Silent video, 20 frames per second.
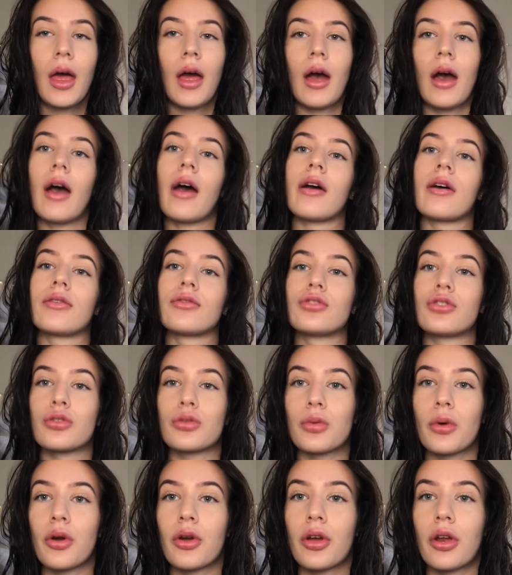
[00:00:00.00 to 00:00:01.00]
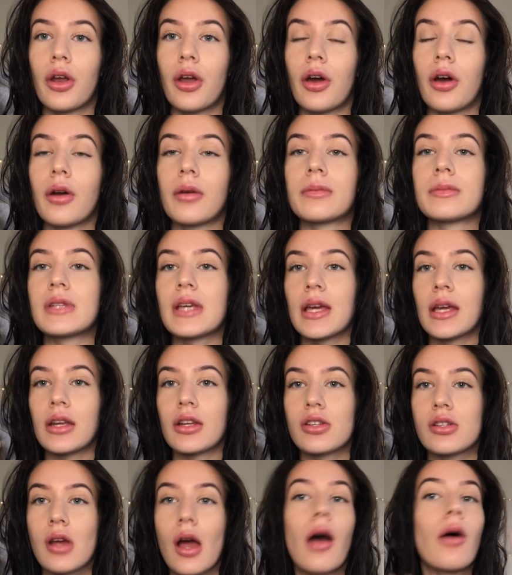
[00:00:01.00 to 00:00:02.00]
I've just woken up, taken a
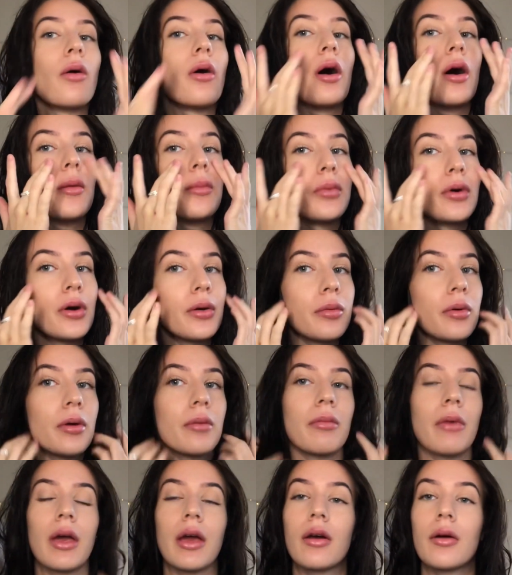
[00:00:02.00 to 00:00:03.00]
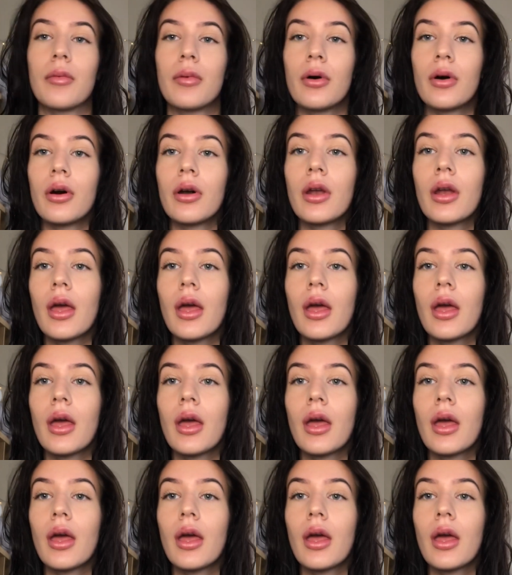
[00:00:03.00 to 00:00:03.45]
shower, put a bit of makeup on,